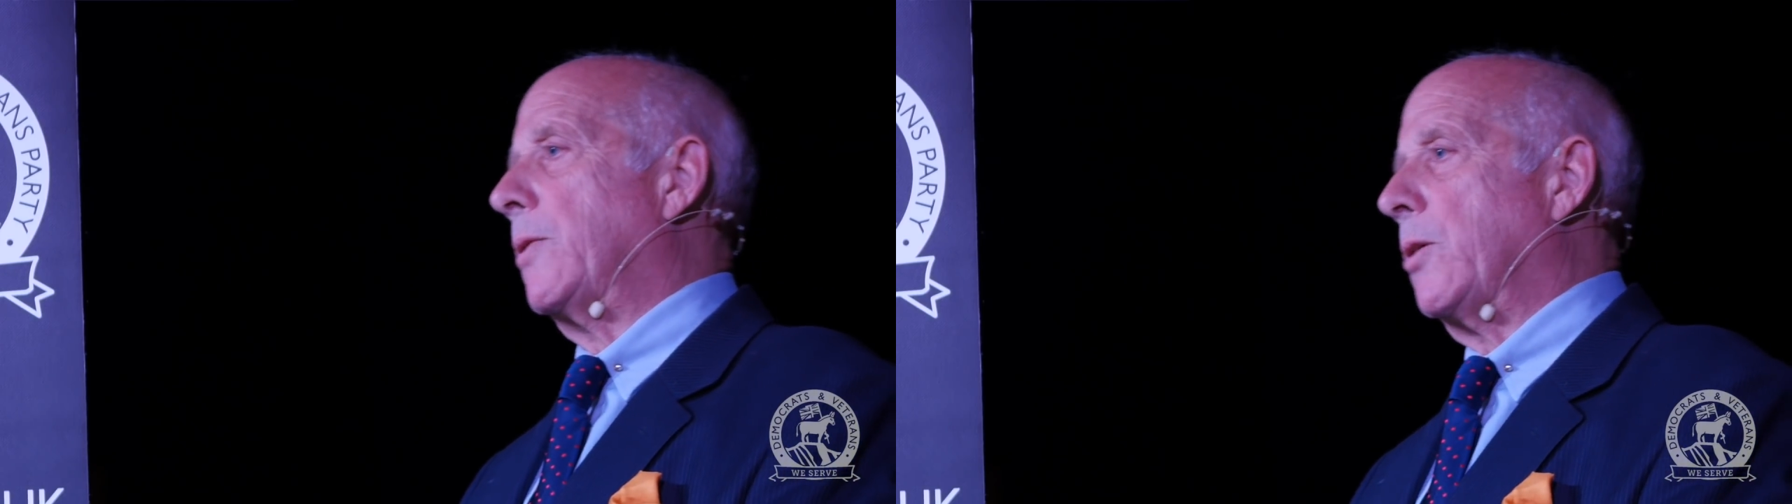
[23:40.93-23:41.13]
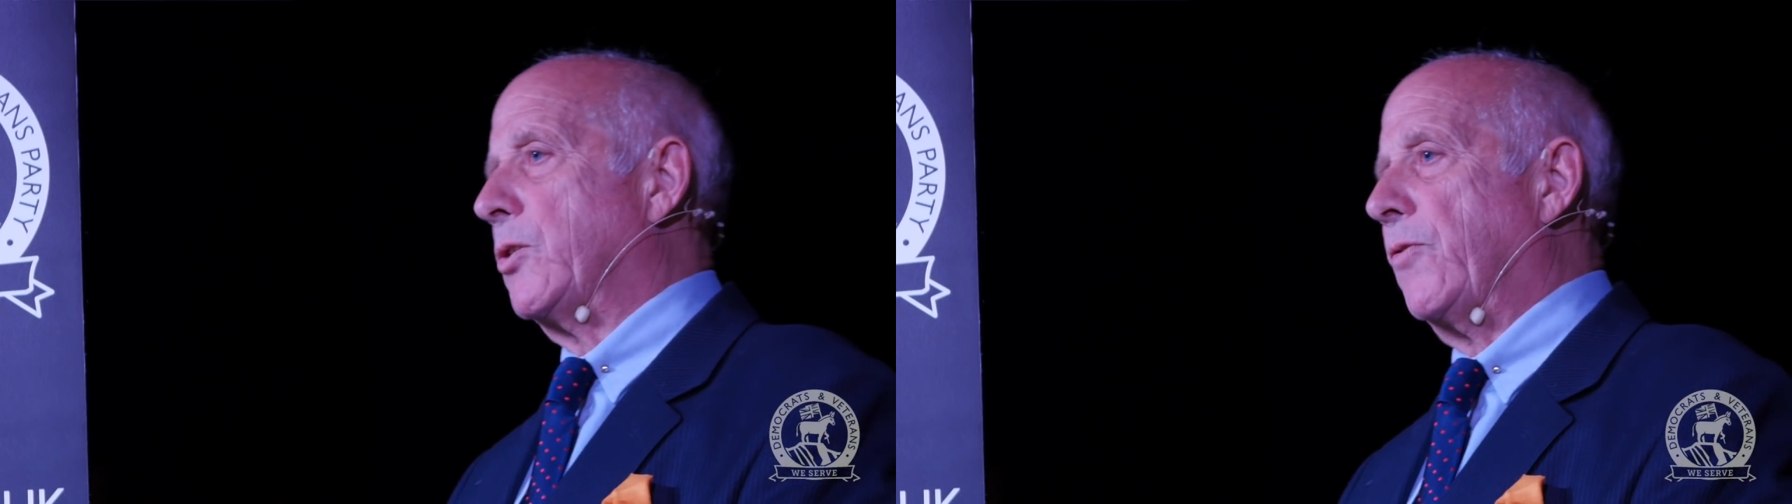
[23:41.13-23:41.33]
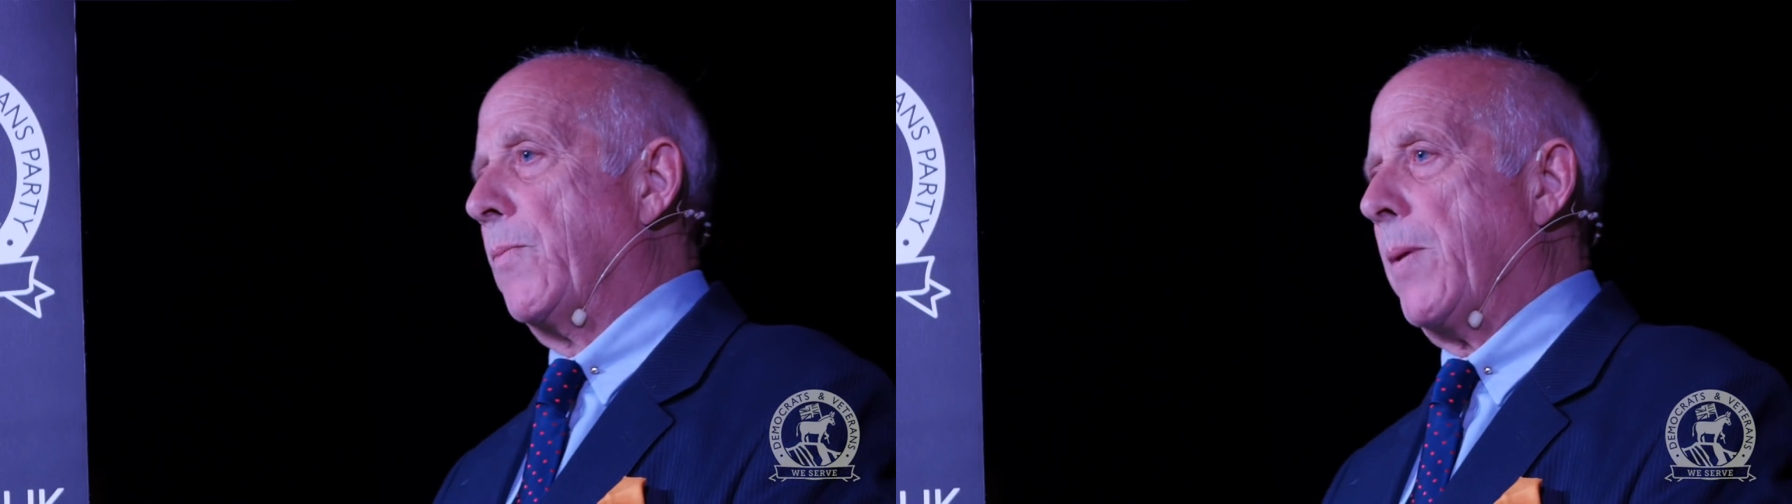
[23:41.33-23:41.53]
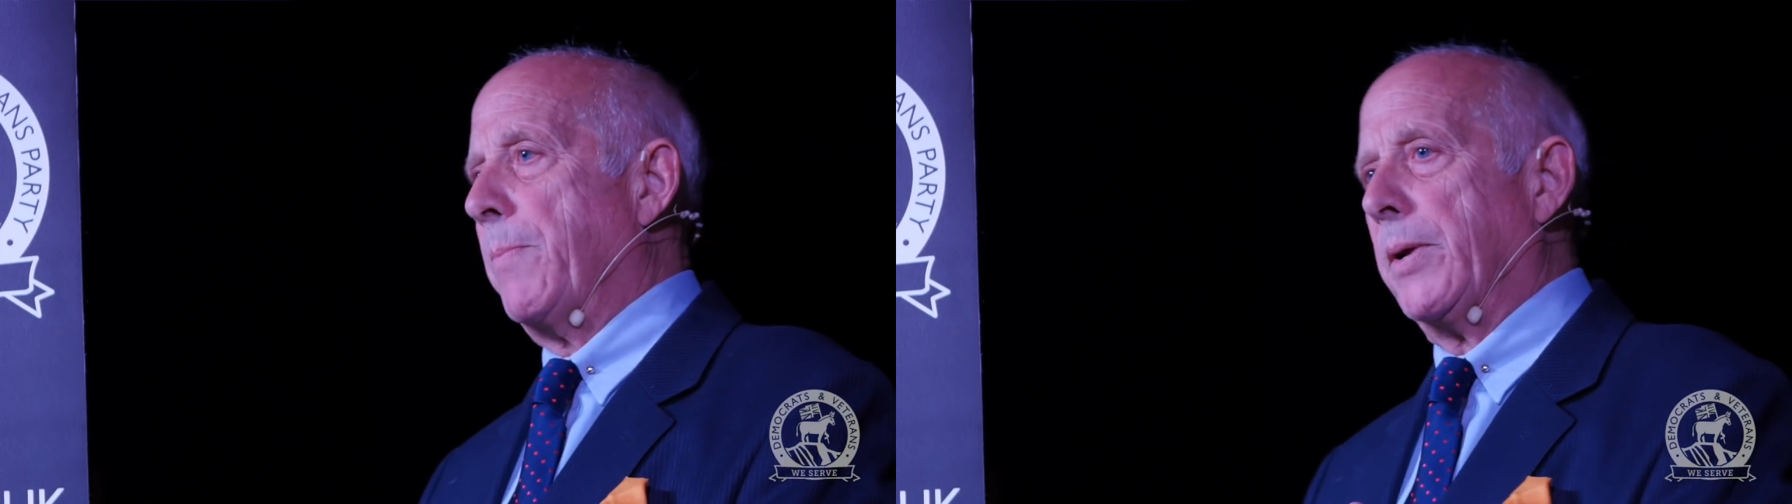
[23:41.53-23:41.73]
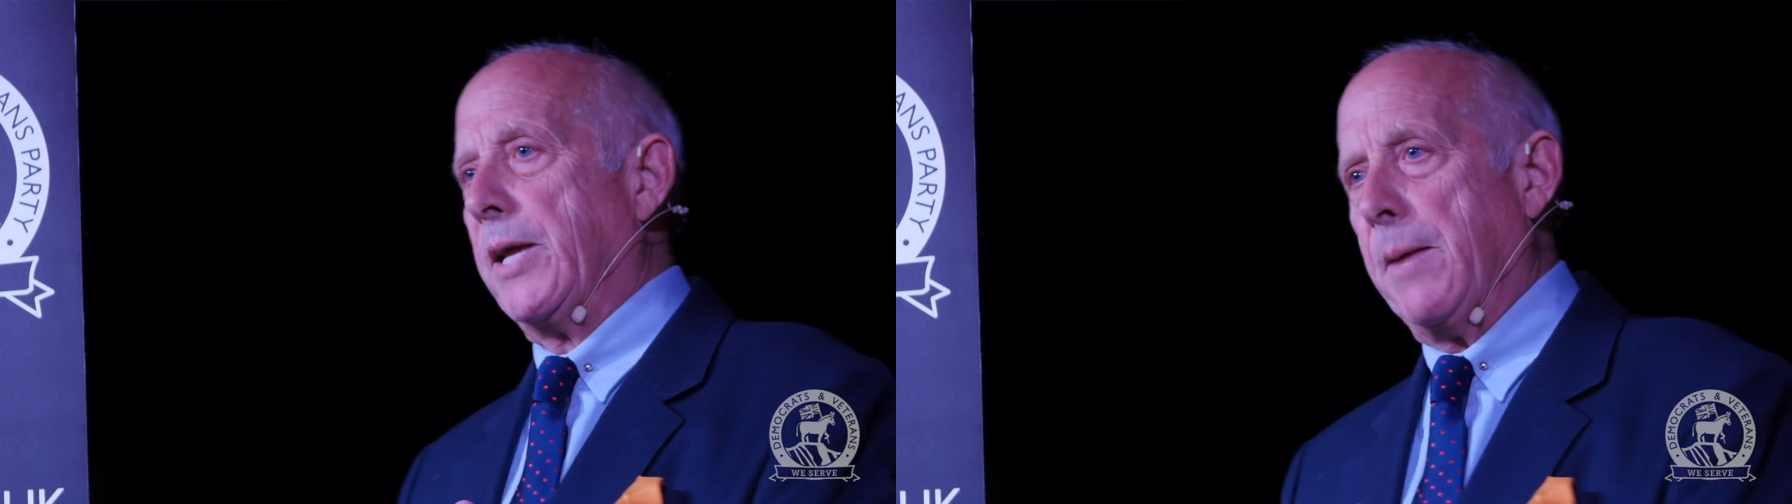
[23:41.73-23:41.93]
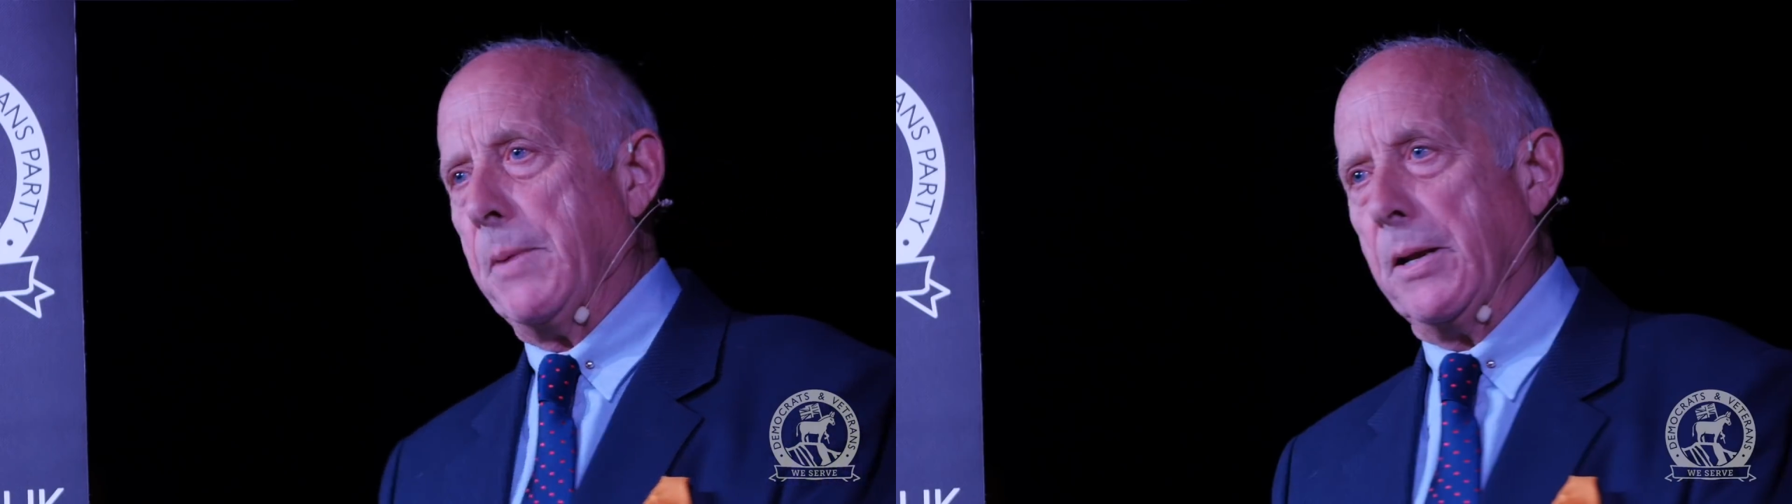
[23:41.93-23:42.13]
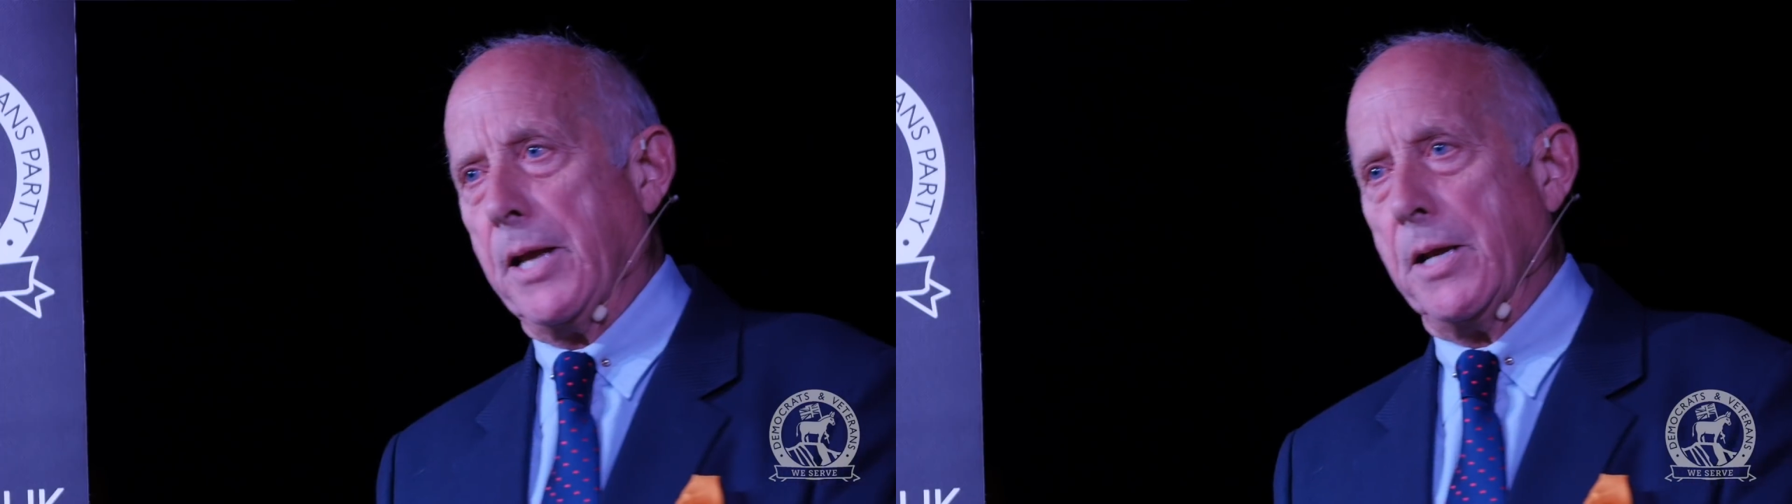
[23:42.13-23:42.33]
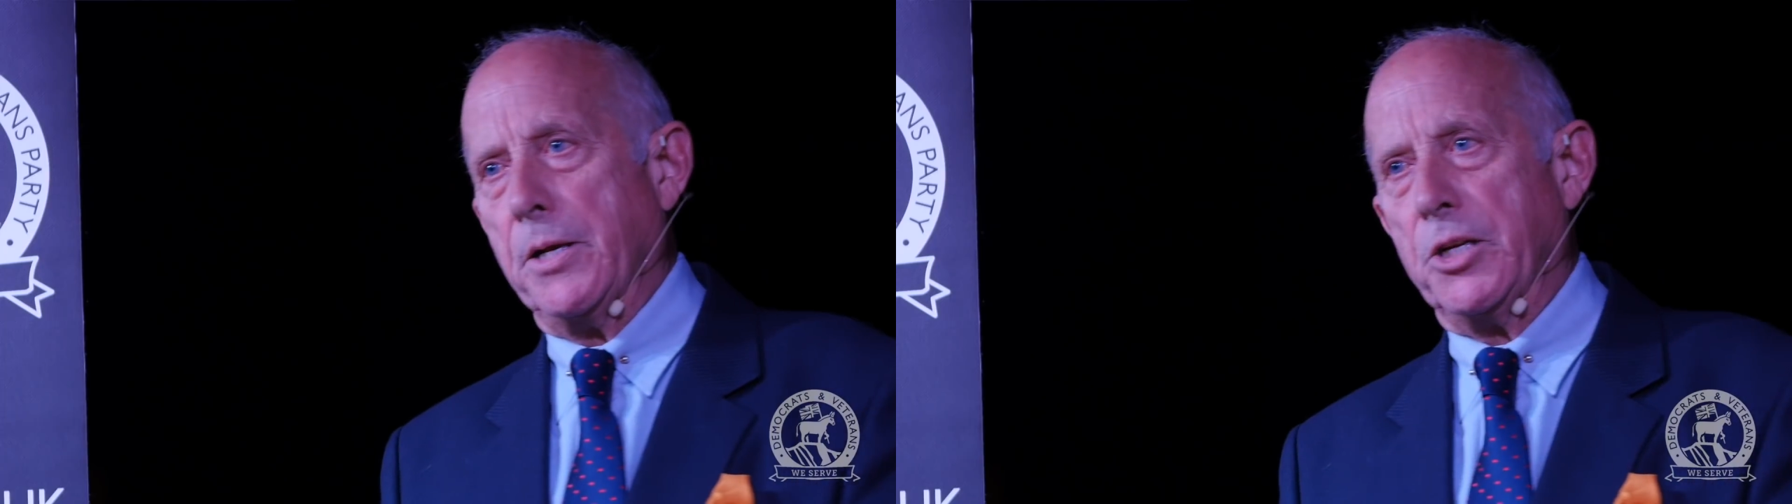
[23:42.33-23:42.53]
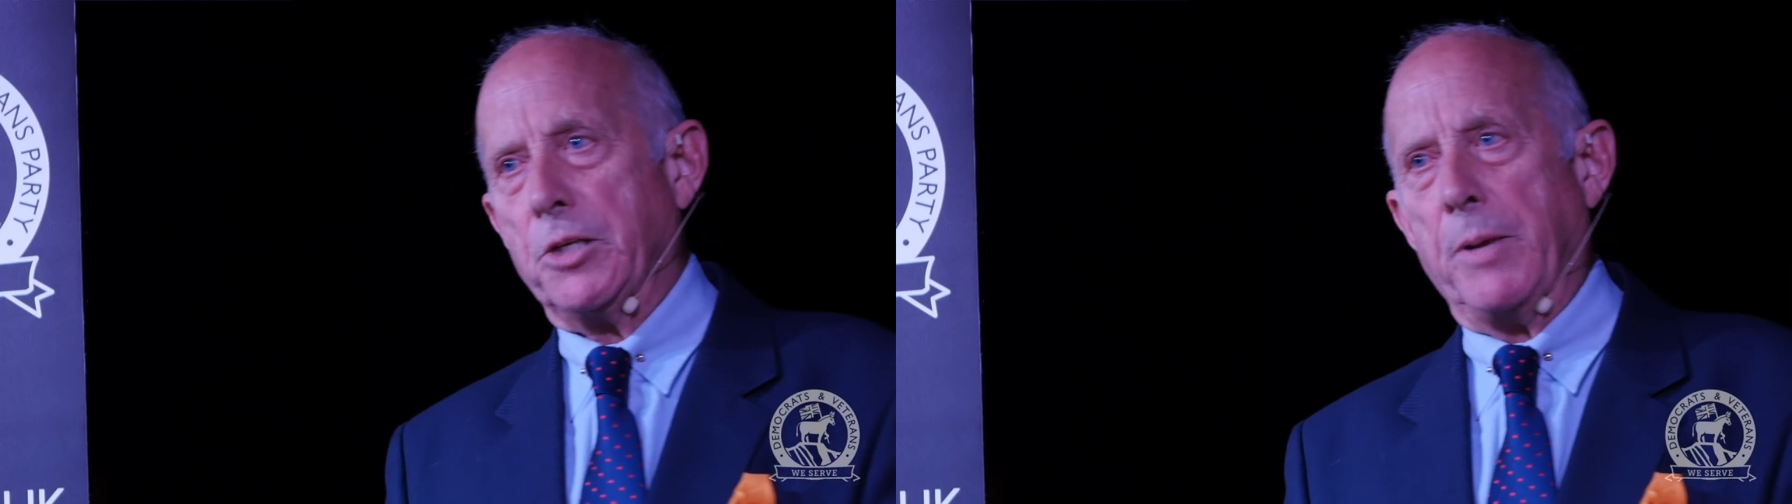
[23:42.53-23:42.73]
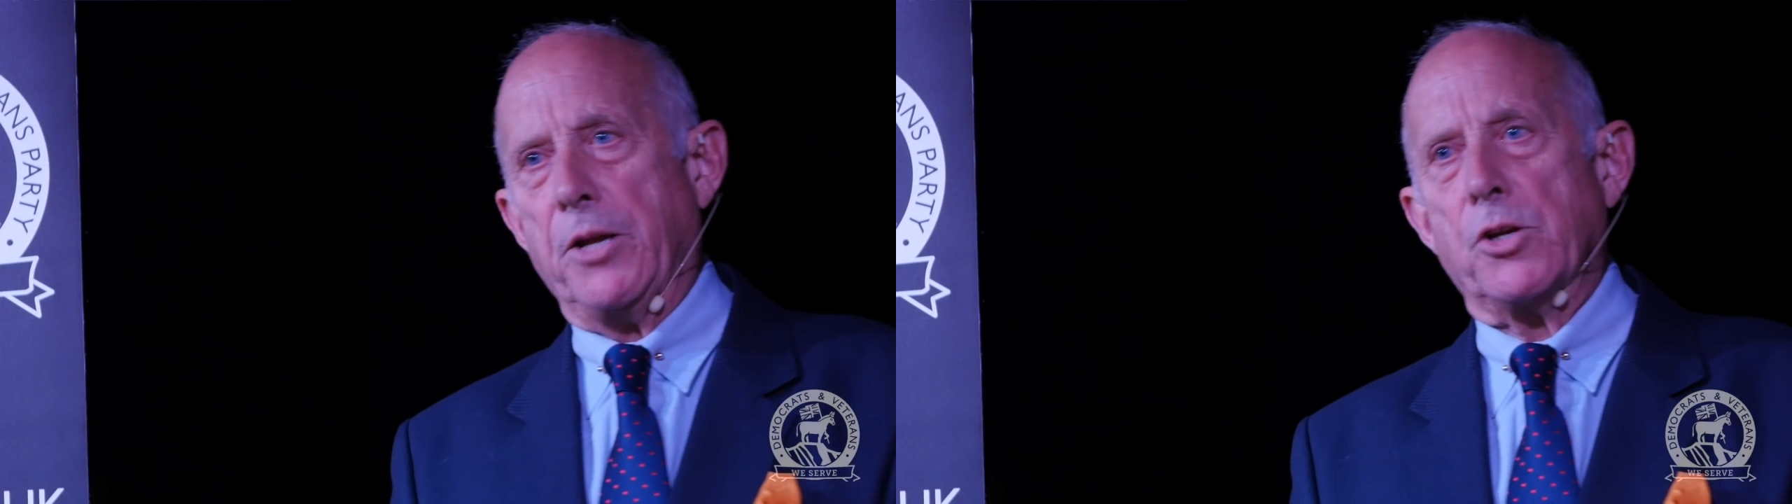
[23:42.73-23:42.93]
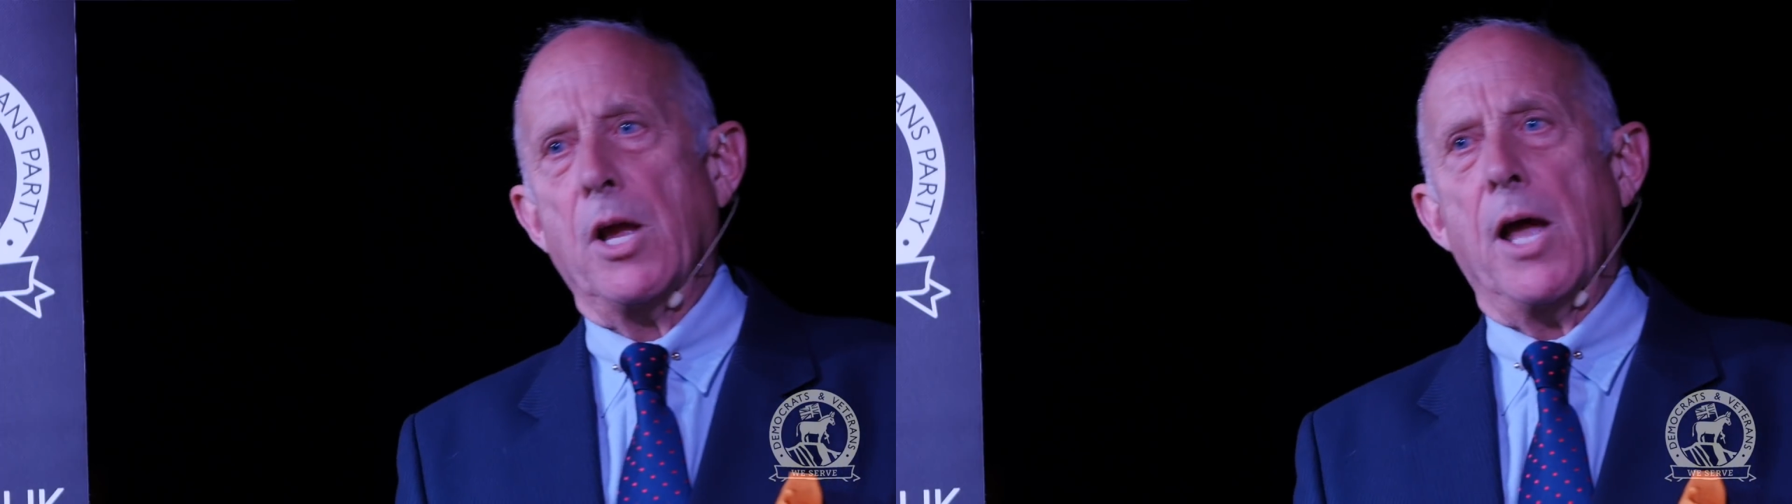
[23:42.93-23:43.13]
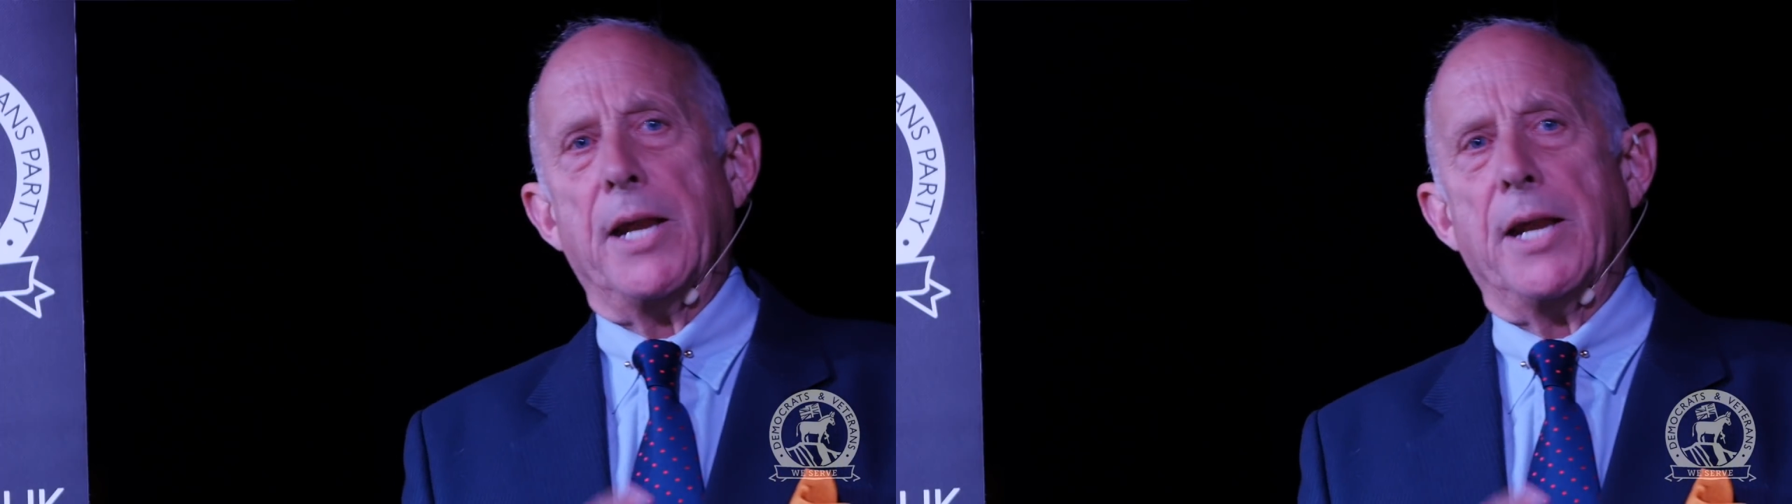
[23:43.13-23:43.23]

those of you remember Kennedy's speech